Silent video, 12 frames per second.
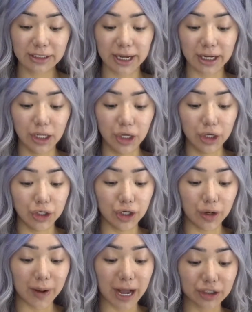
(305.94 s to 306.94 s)
and like, you
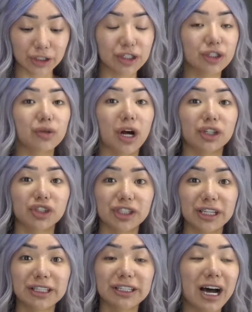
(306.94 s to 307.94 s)
know, Patrick's new launches
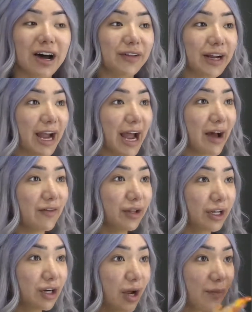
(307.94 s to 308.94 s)
and stuff. Like I haven't
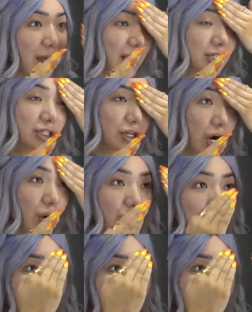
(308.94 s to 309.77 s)
like gone back to go